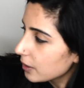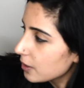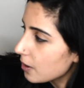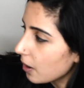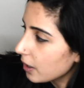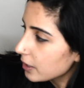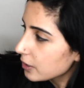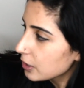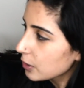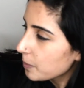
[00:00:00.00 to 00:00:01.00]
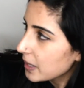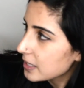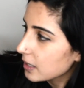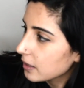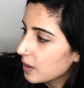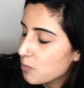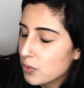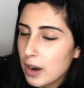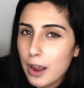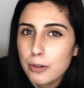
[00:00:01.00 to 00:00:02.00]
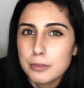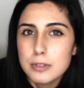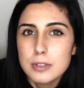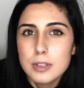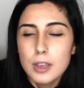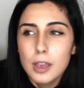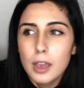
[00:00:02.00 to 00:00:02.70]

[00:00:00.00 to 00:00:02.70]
not your basic like browns